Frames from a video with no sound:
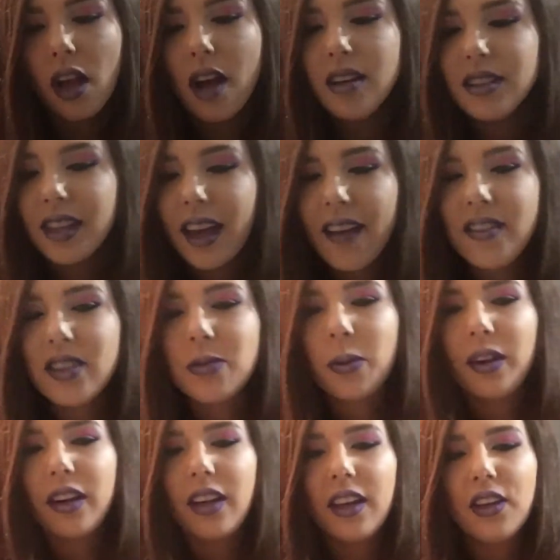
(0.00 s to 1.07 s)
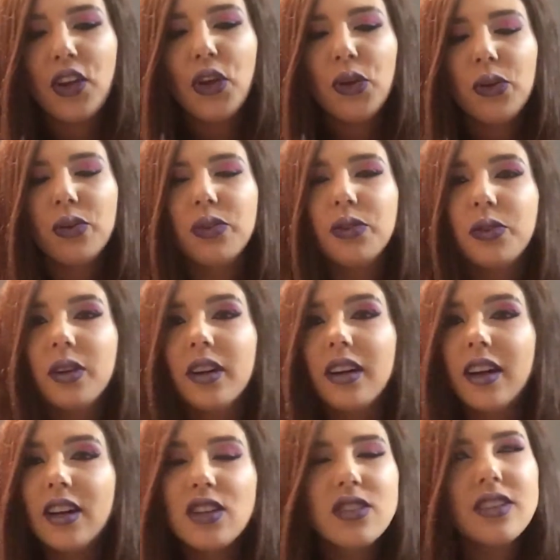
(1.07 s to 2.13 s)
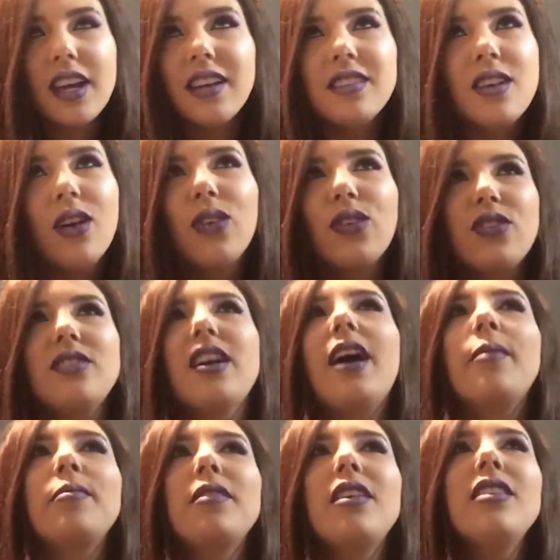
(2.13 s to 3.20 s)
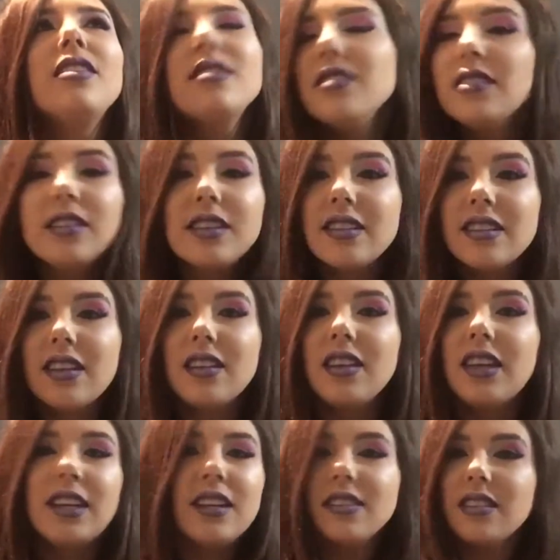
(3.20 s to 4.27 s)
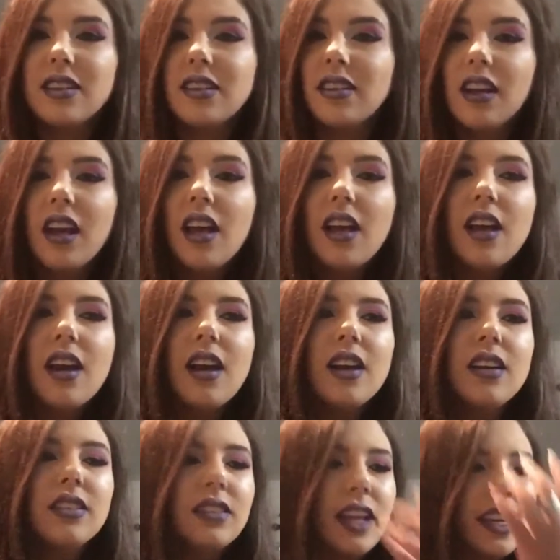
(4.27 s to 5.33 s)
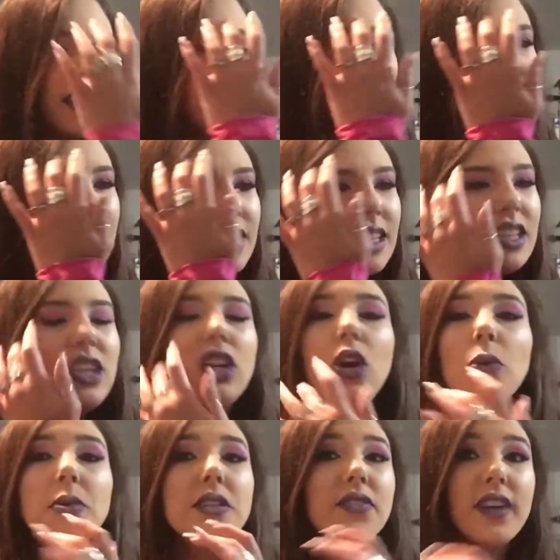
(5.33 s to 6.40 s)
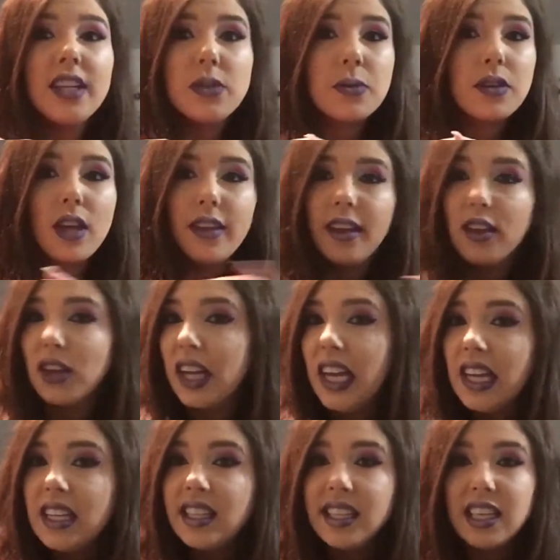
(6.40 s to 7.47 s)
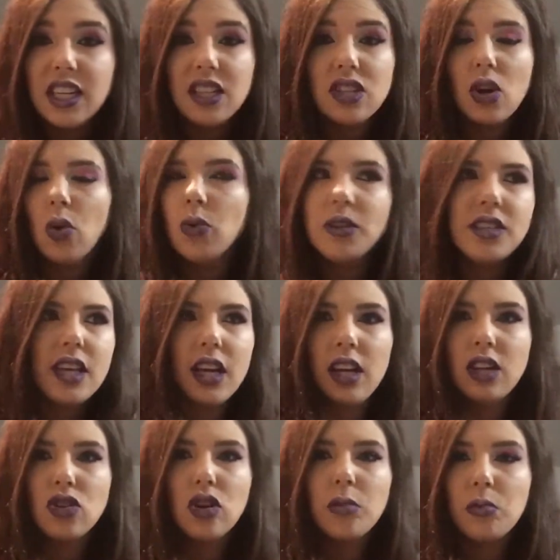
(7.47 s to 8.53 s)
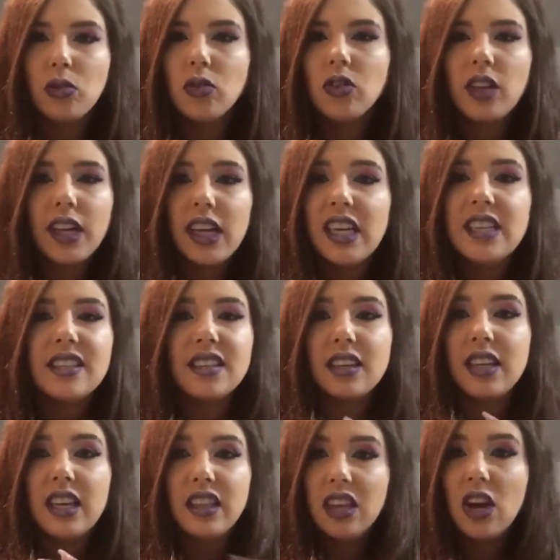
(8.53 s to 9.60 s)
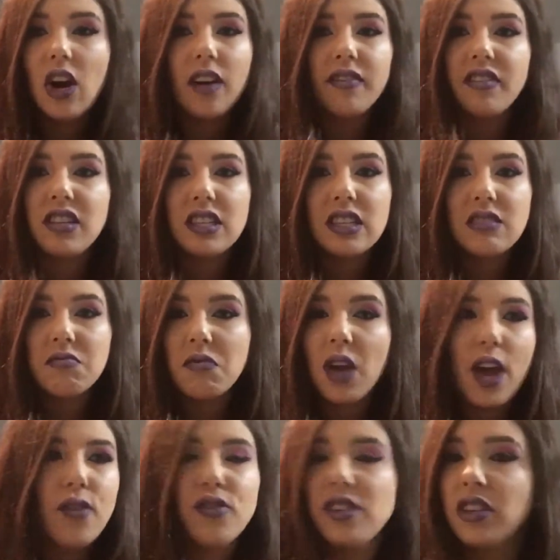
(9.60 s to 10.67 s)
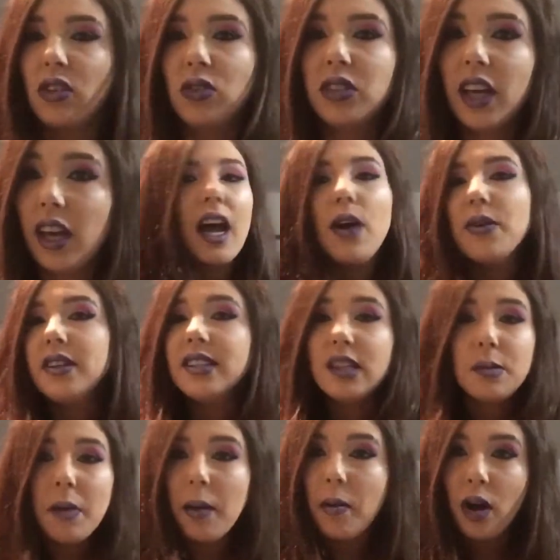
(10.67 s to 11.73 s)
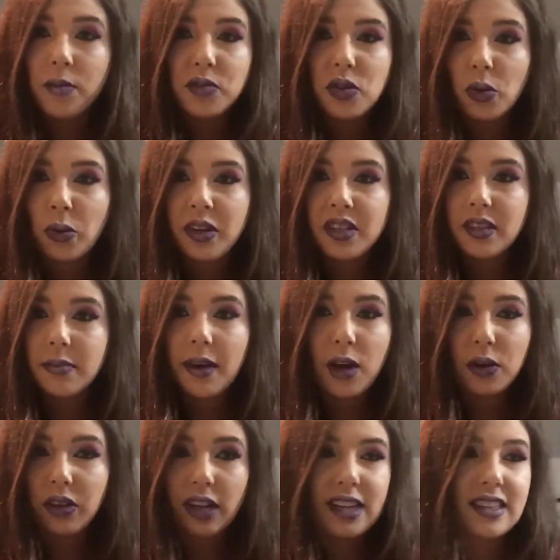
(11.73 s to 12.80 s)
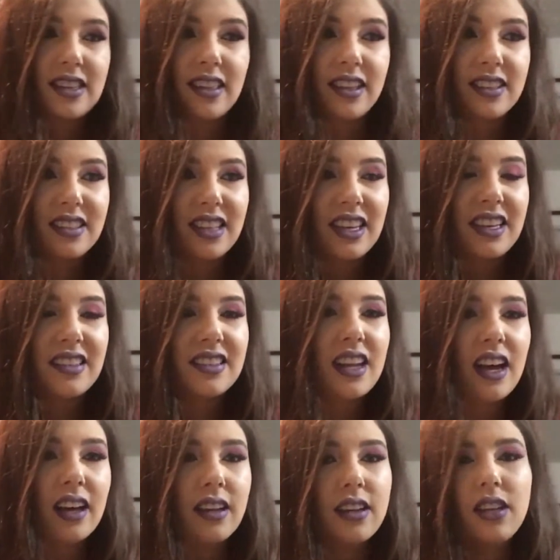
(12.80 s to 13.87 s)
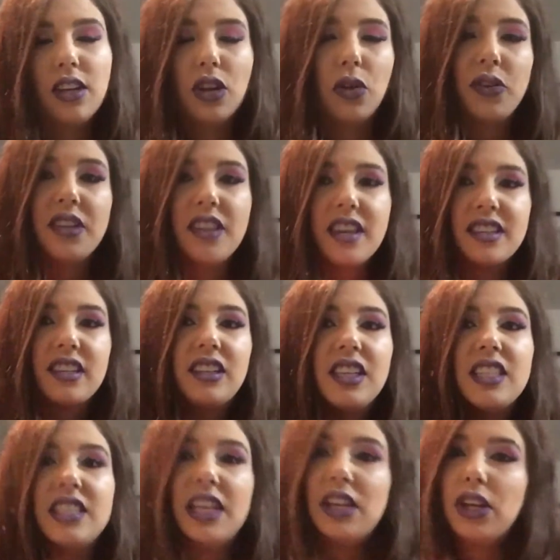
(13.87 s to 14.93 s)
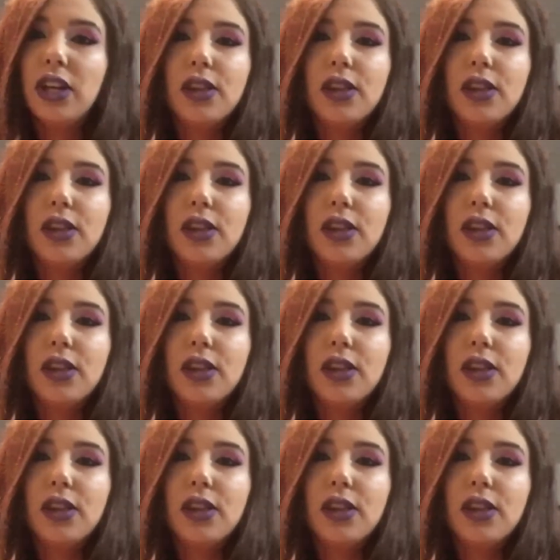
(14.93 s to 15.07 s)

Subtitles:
I also have this one kid who just has the hardest time. He doesn't listen. He doesn't like to listen. He always fights with all the other kids. He's always getting in trouble. Like, he's in the office every single day. I always tell my mom stories about crazy things that he's done. You know, he hasn't listened.